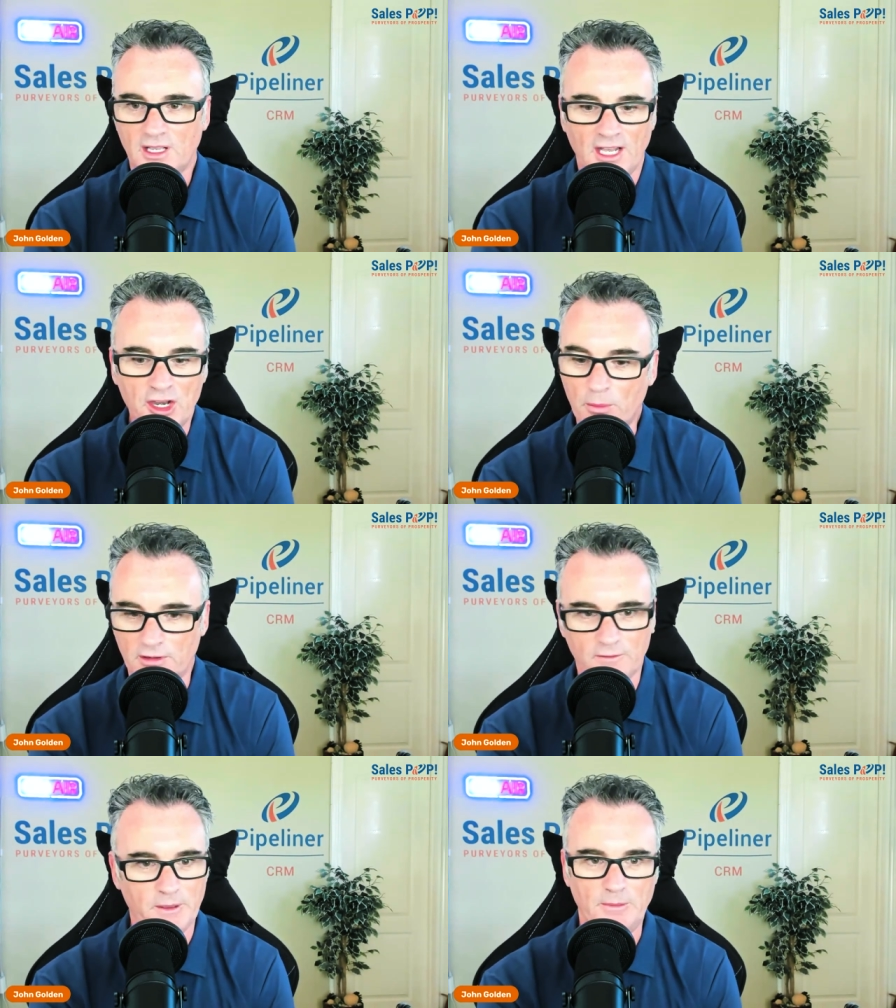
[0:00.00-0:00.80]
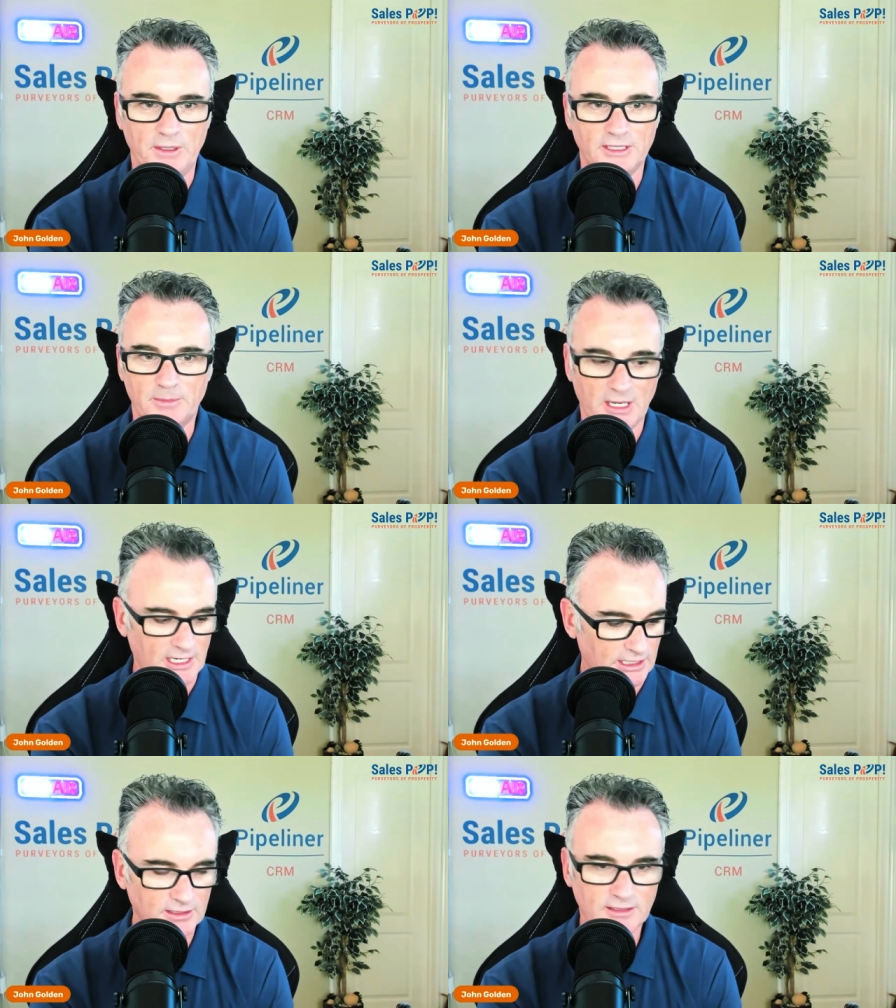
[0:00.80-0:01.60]
a number of people in the
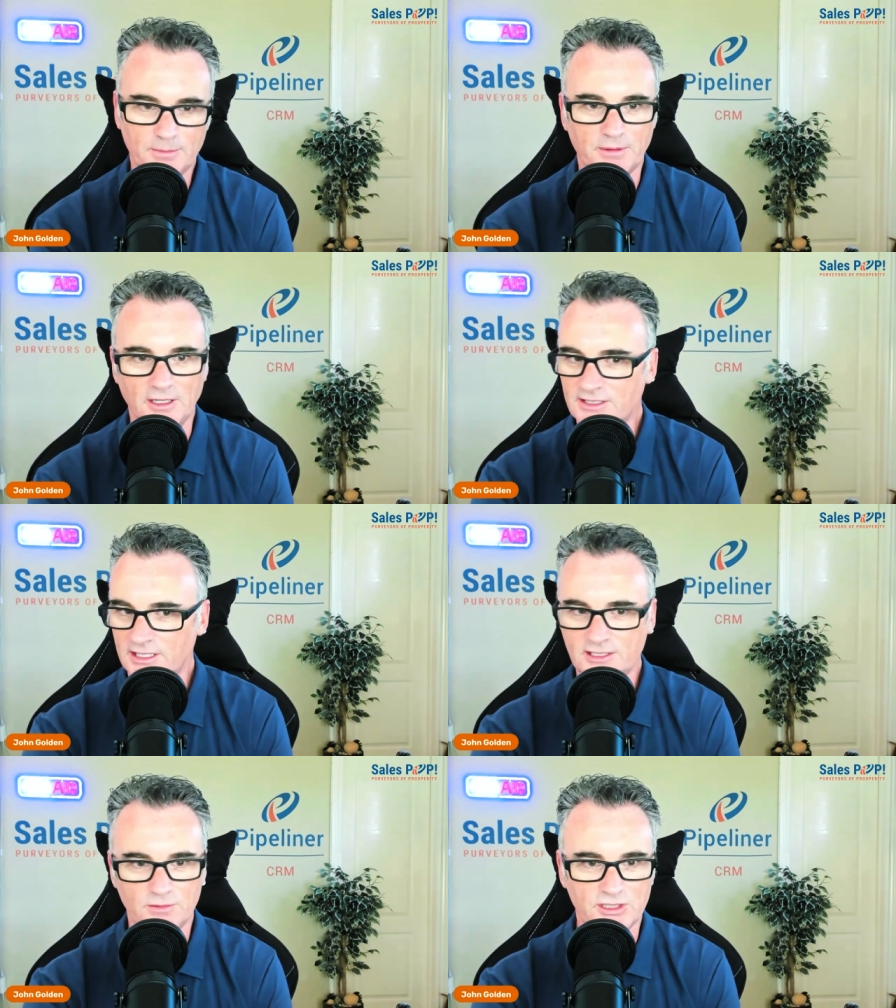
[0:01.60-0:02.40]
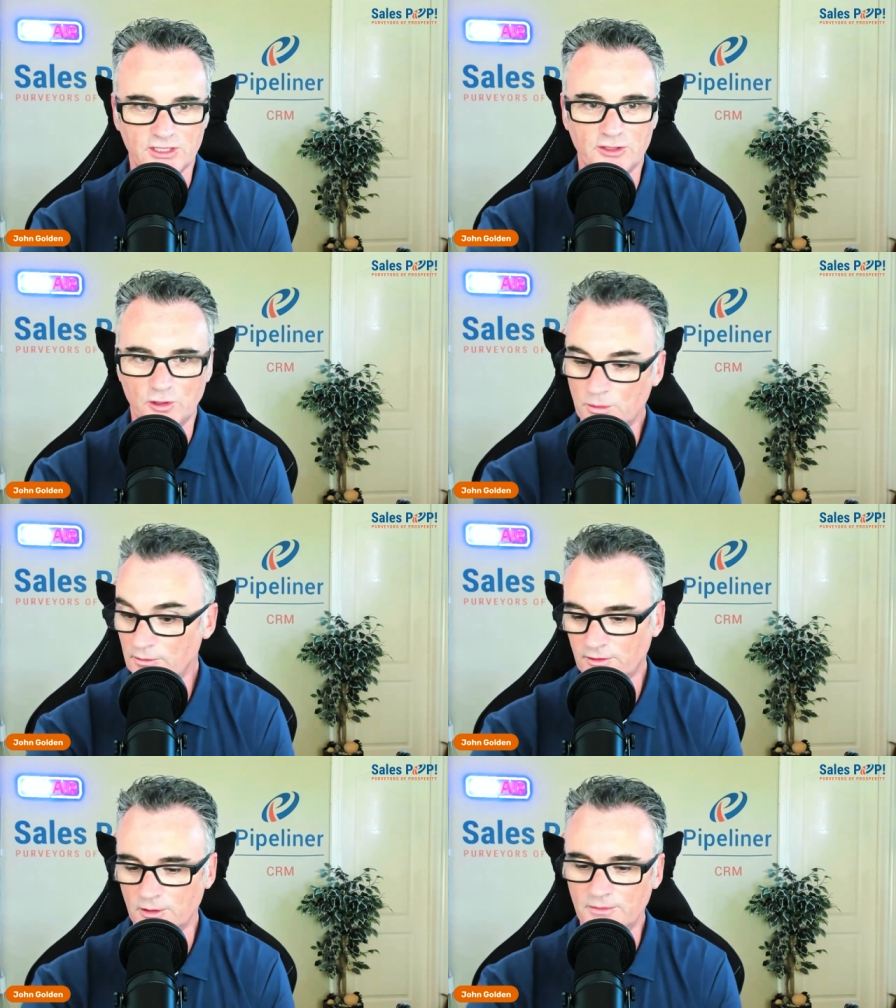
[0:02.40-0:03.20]
buying process, which is
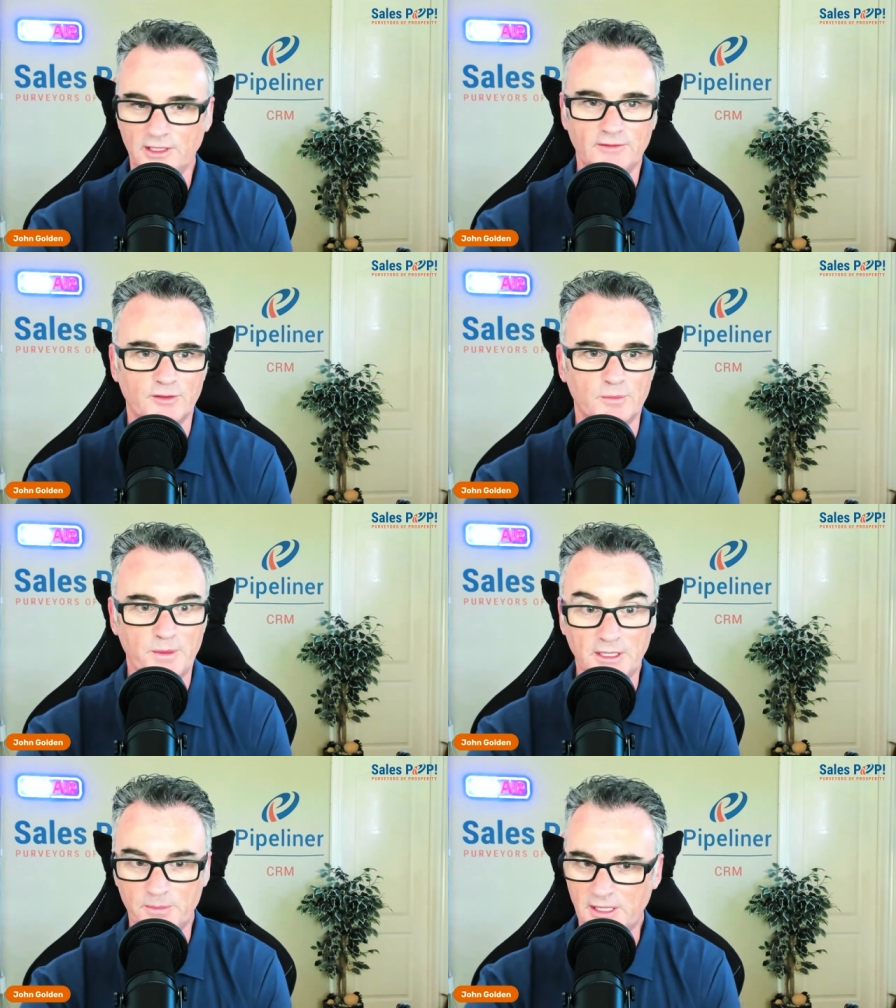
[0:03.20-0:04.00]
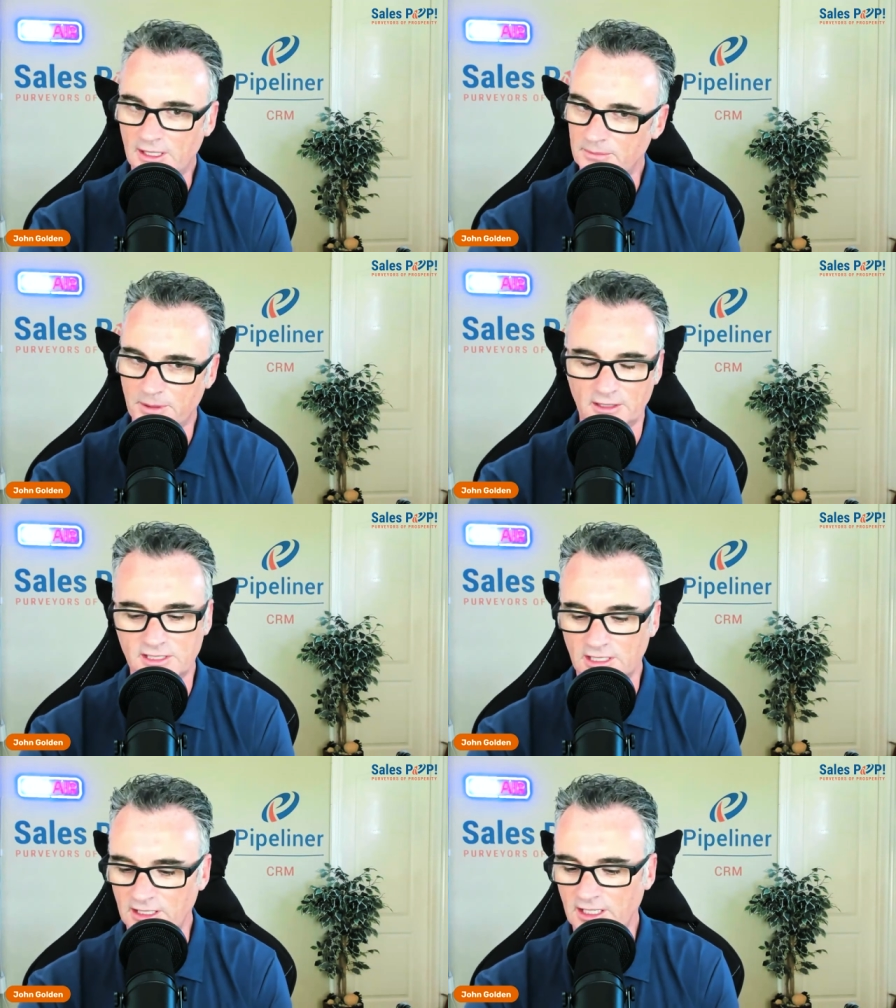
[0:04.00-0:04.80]
normal for, for B2B and bigger
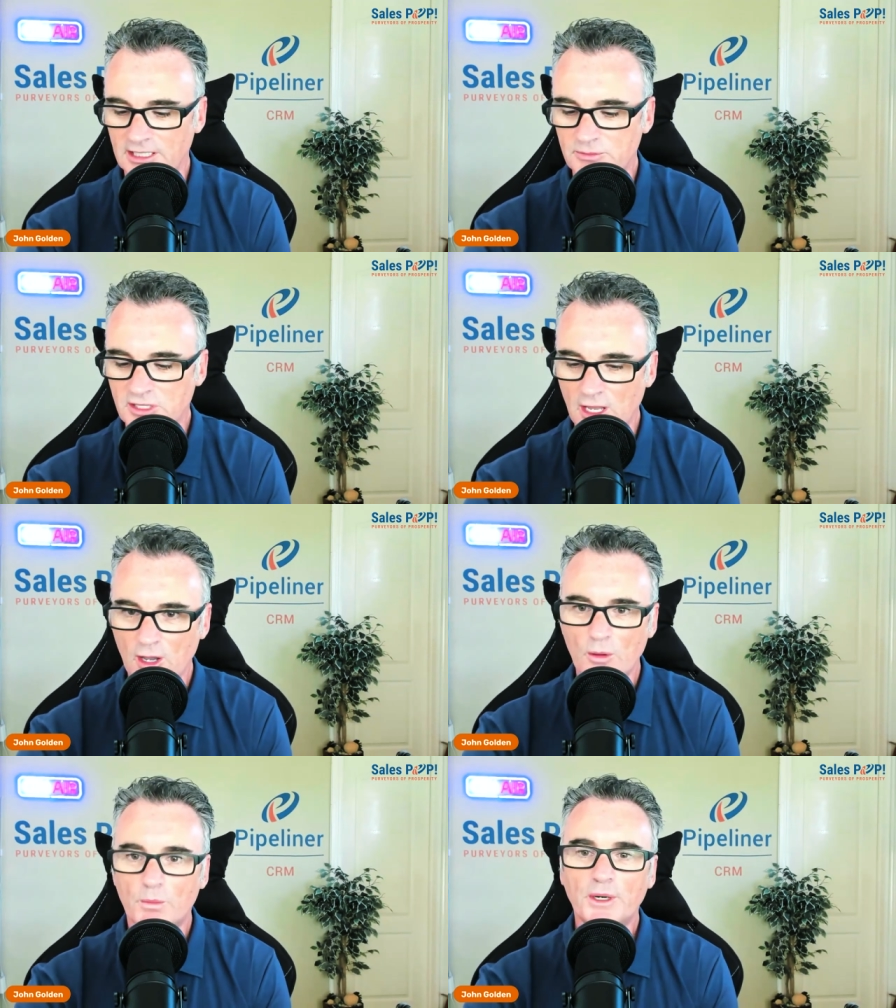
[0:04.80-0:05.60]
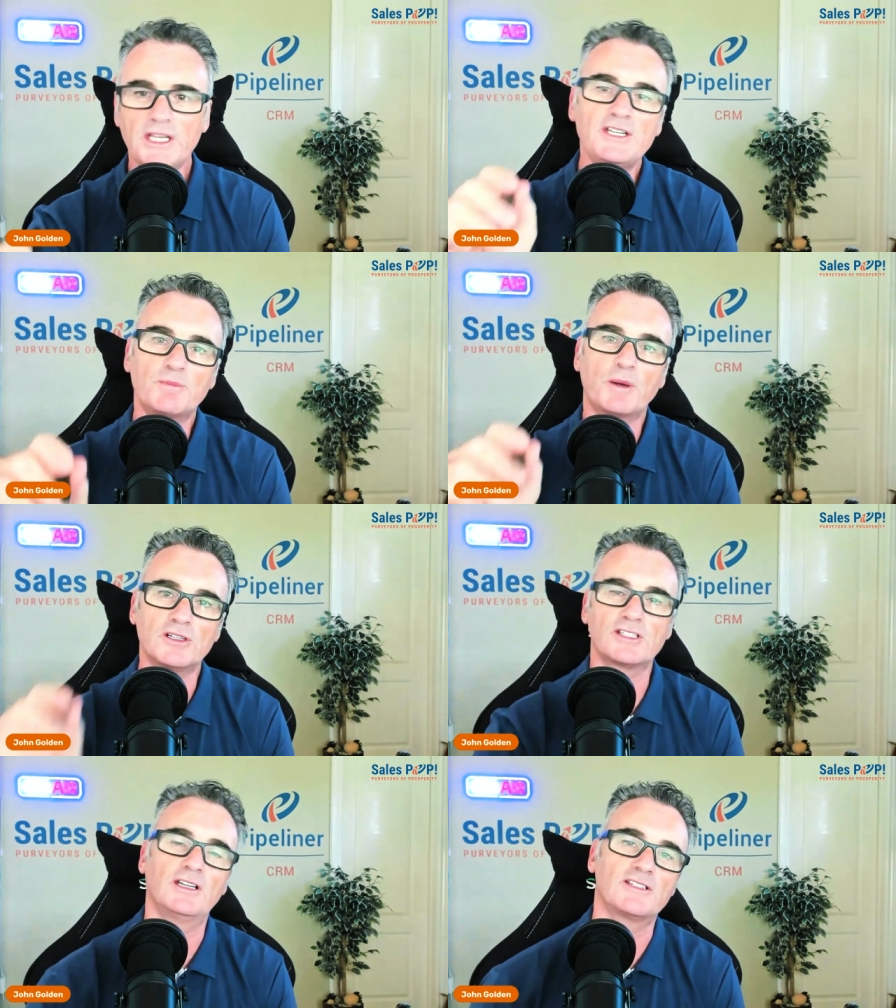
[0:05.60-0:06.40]
ticket items, but each
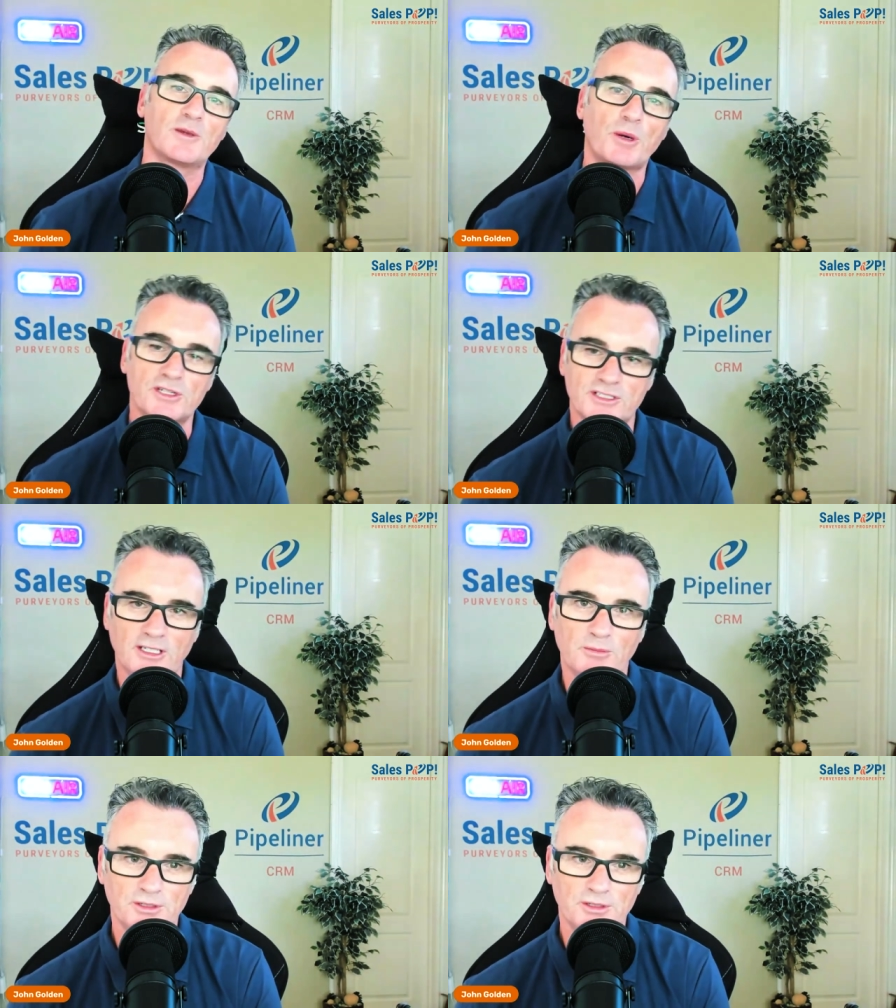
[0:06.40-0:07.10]
person has a personal